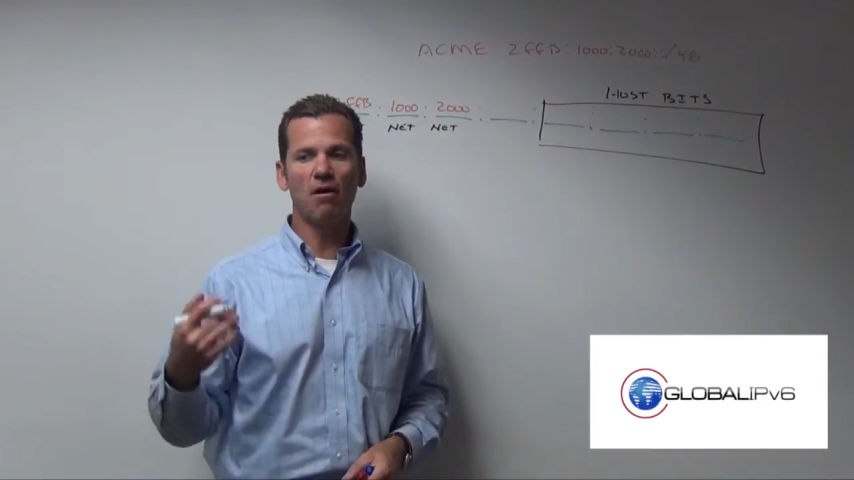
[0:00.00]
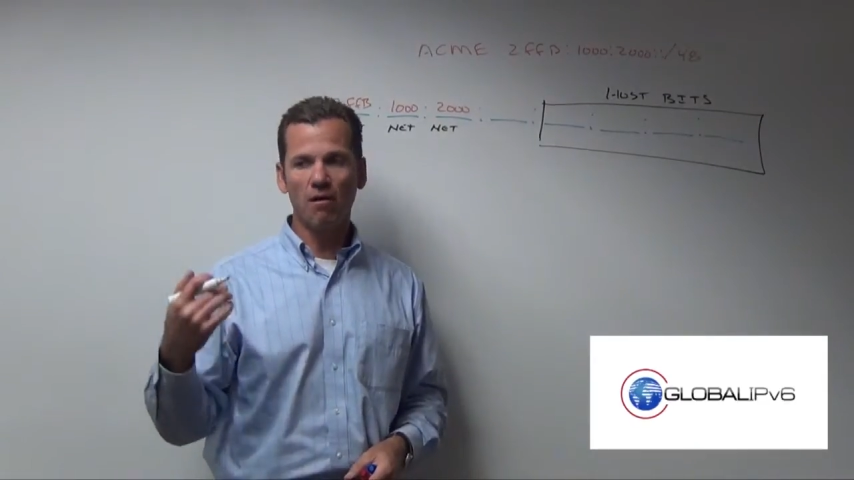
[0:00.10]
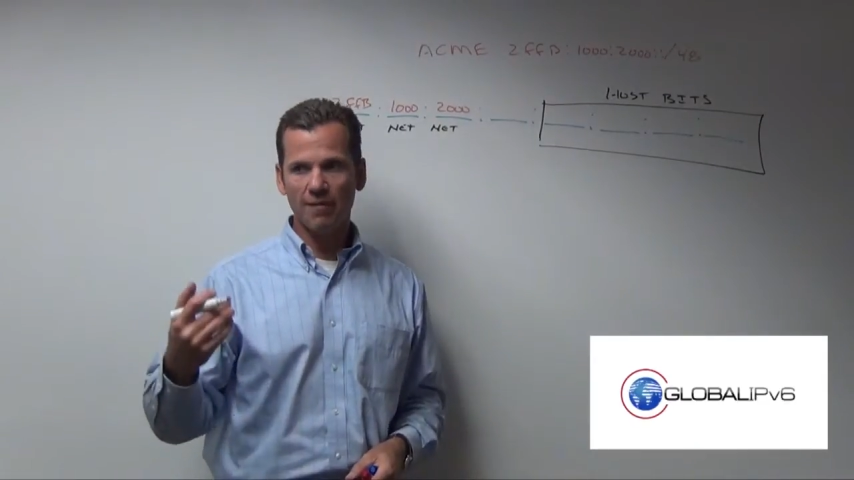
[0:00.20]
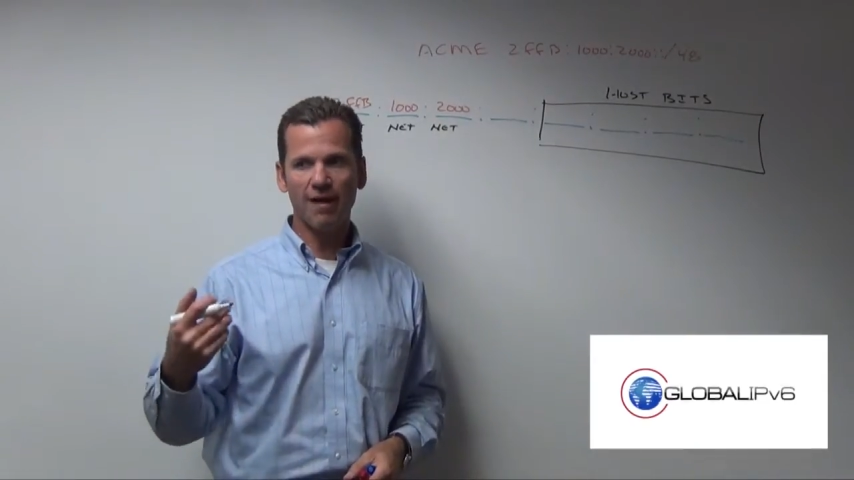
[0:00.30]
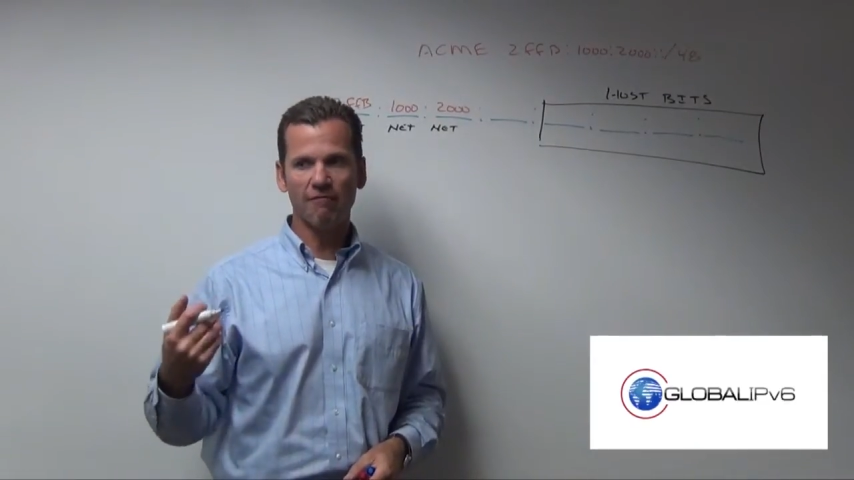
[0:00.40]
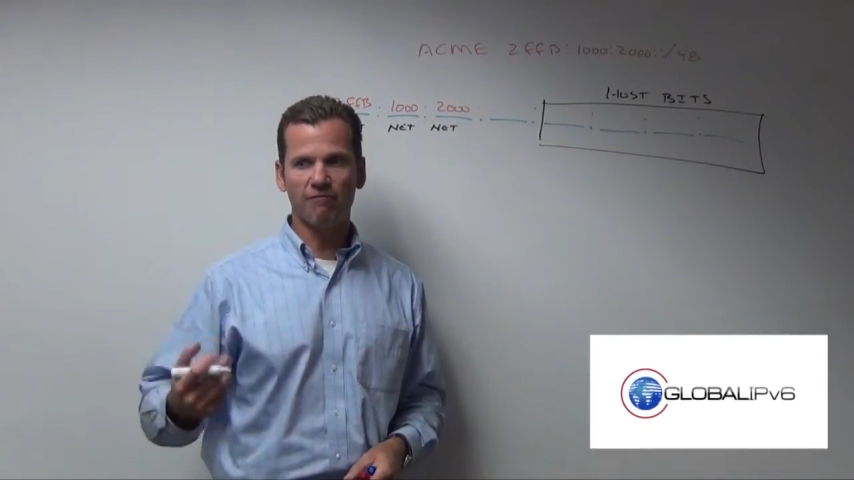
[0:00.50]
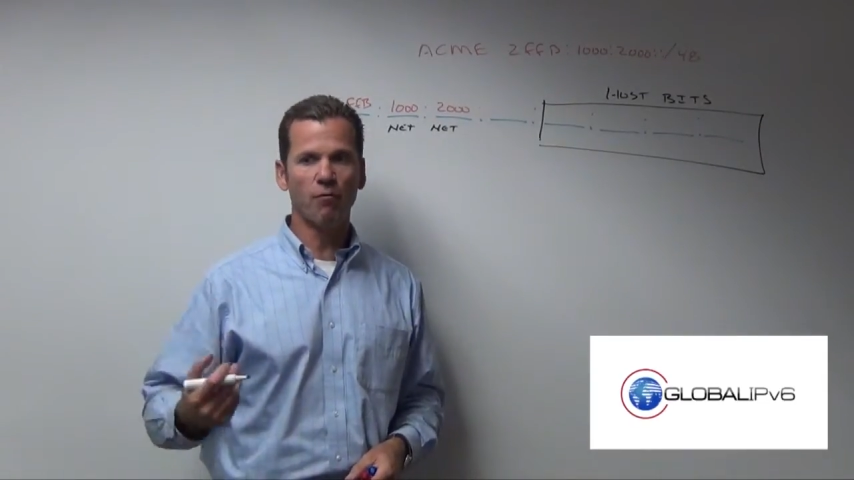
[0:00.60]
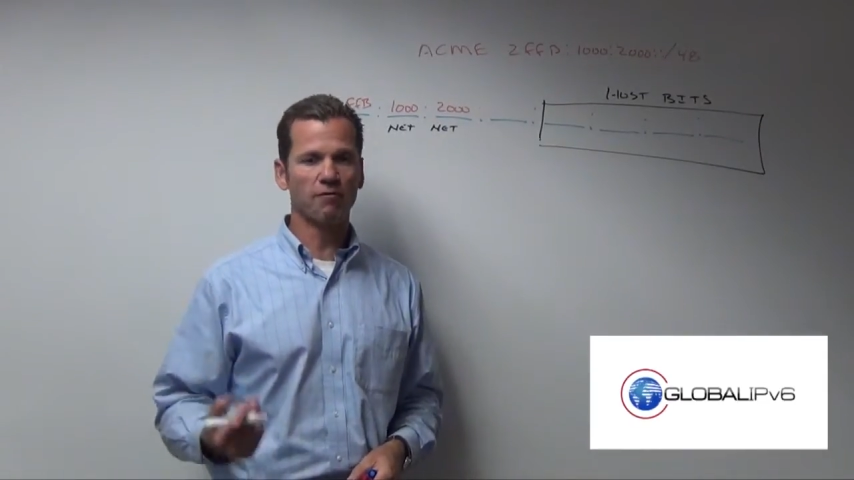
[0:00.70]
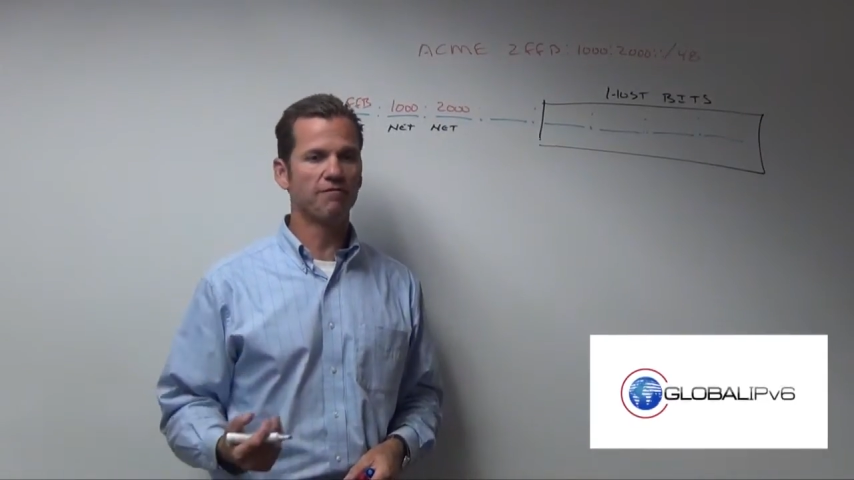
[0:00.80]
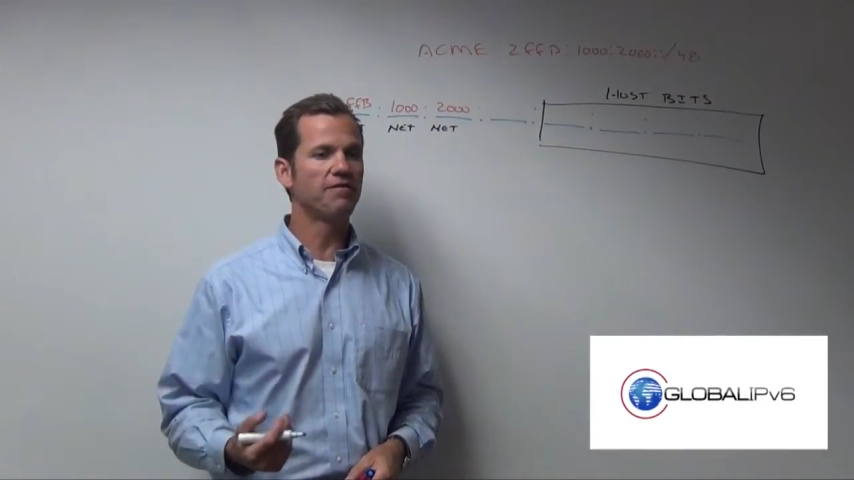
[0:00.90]
on that
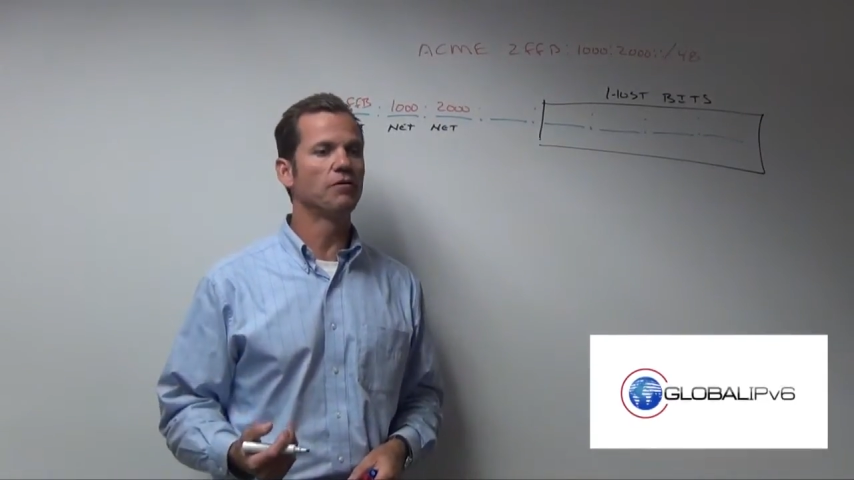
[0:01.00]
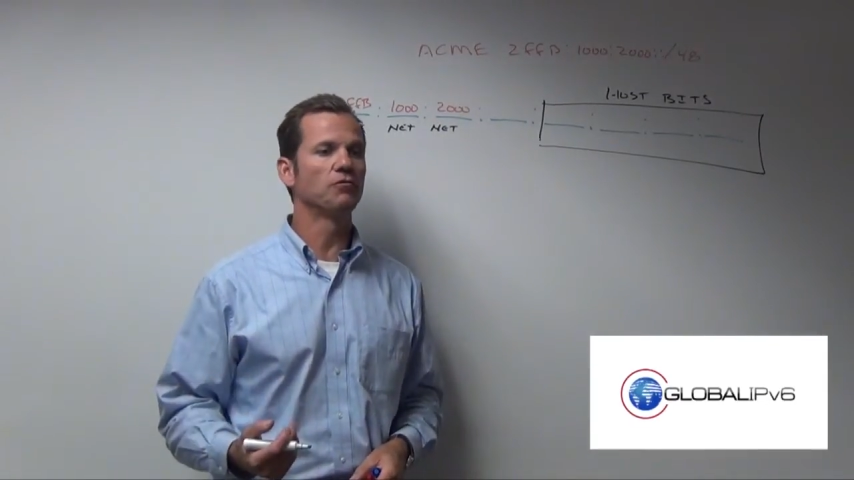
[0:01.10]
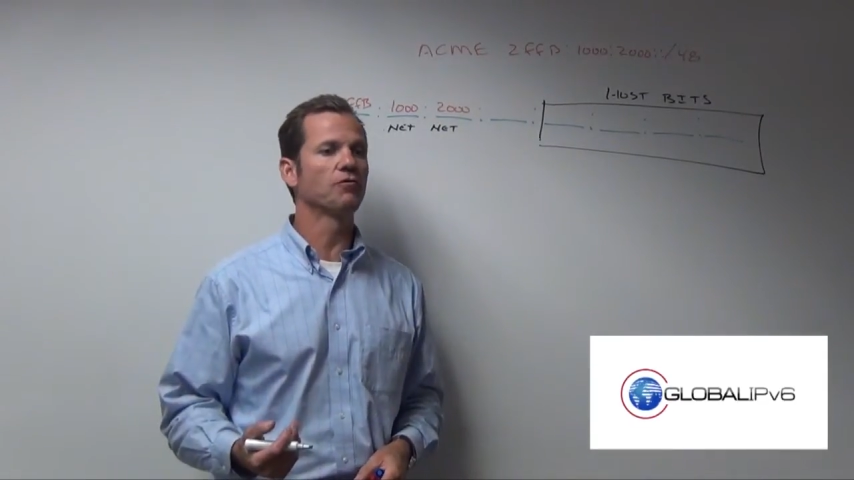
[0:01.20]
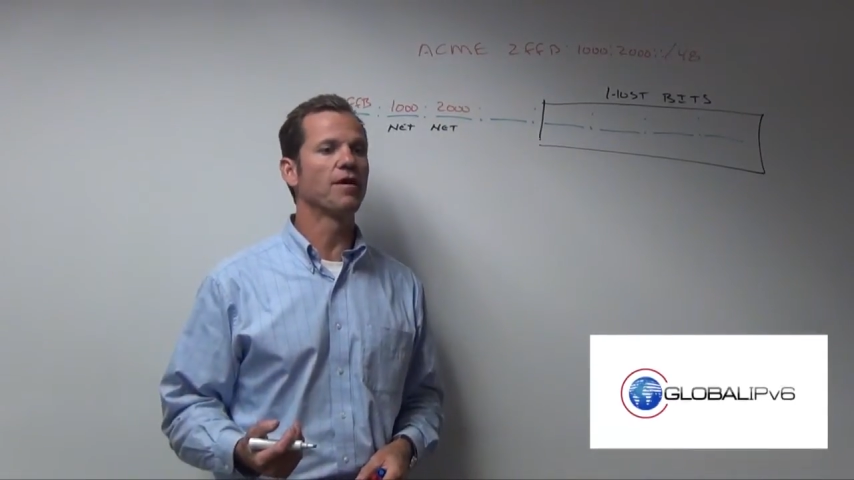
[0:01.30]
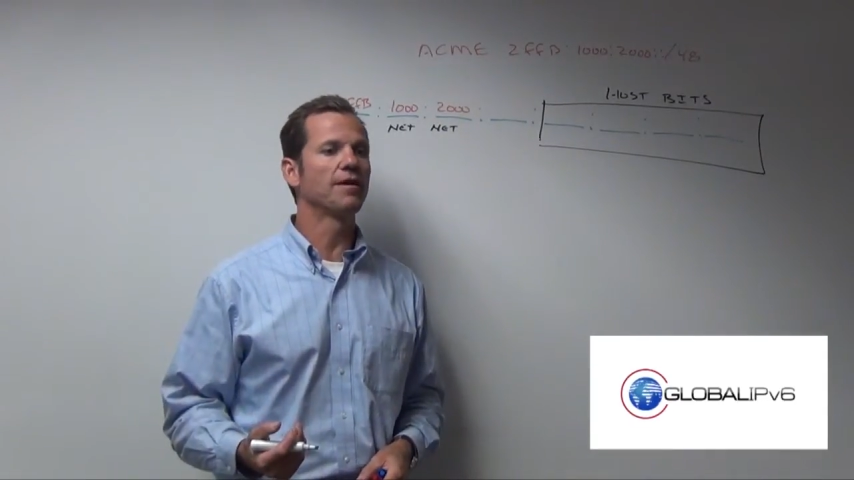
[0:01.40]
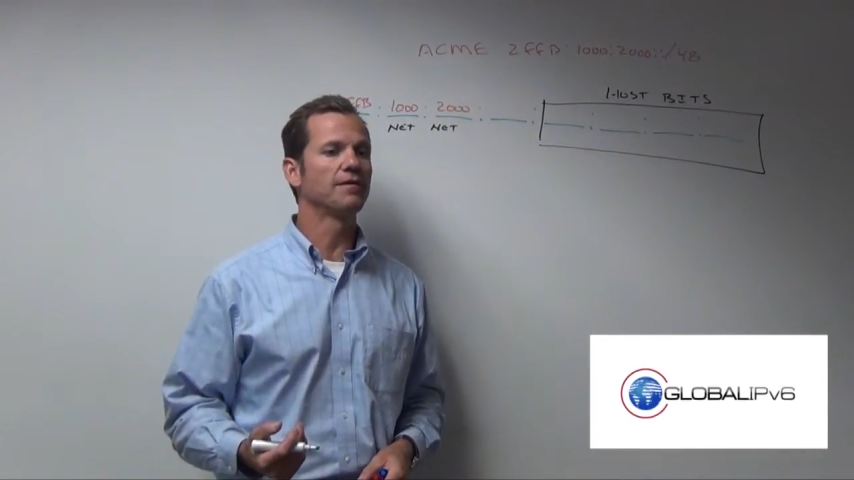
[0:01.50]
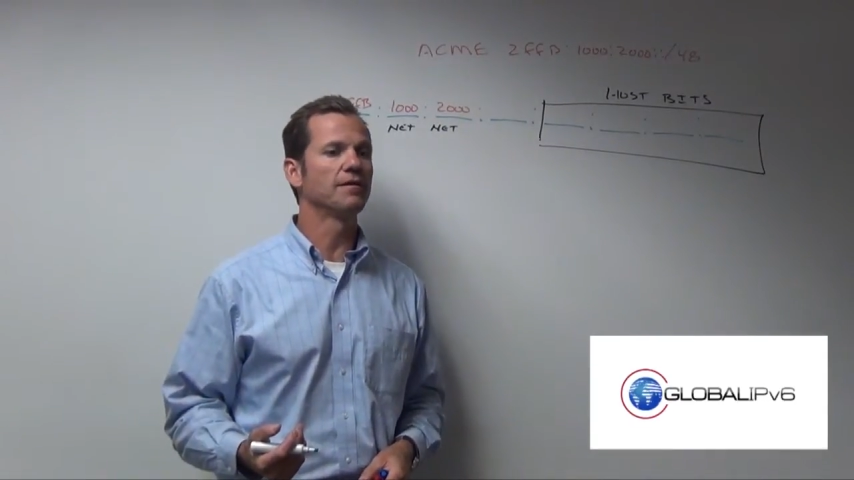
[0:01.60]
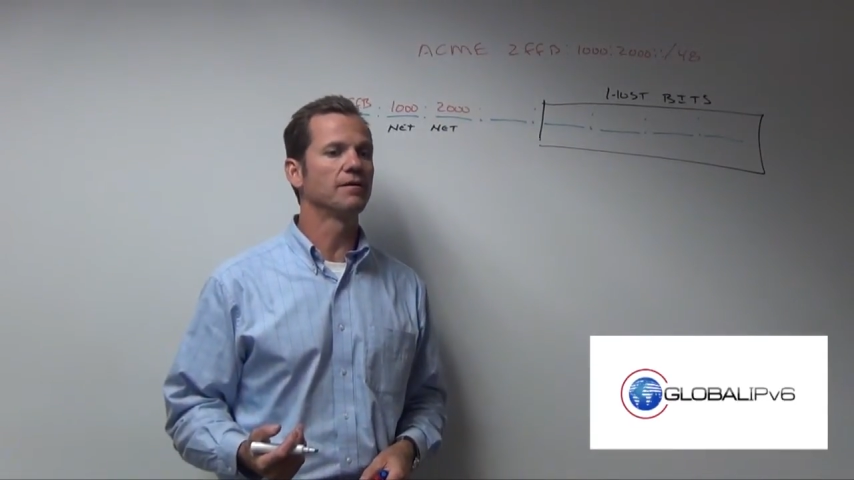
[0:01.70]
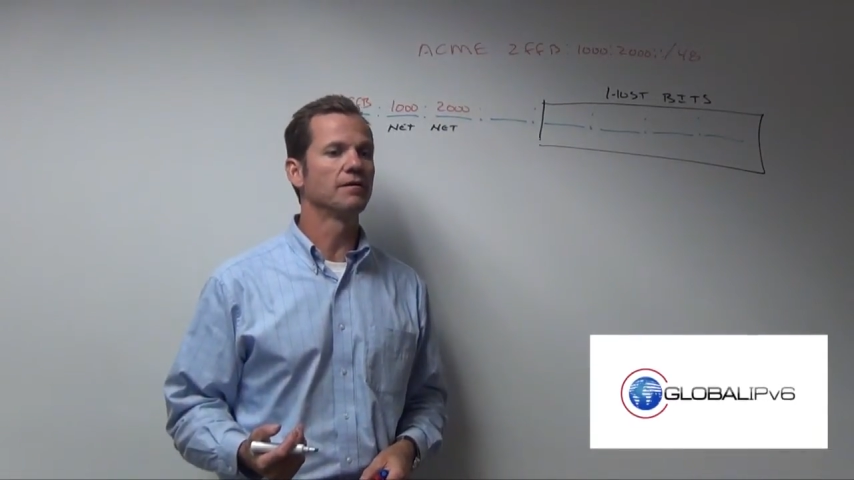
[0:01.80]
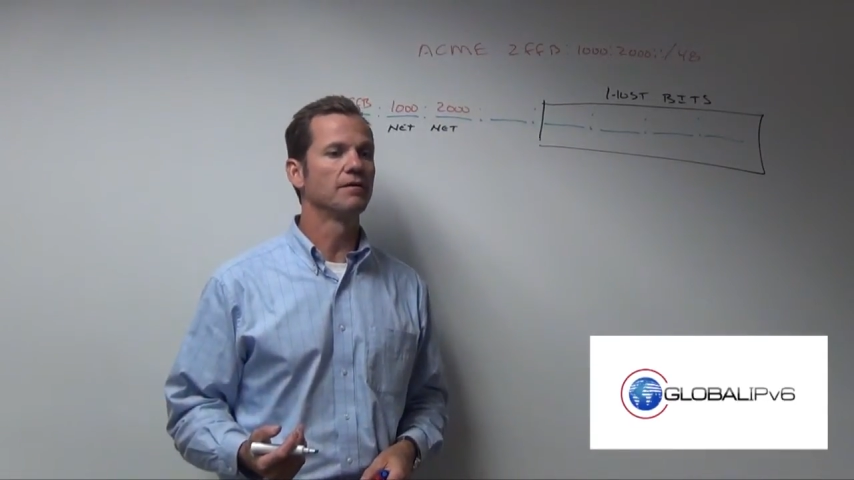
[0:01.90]
4th field right there.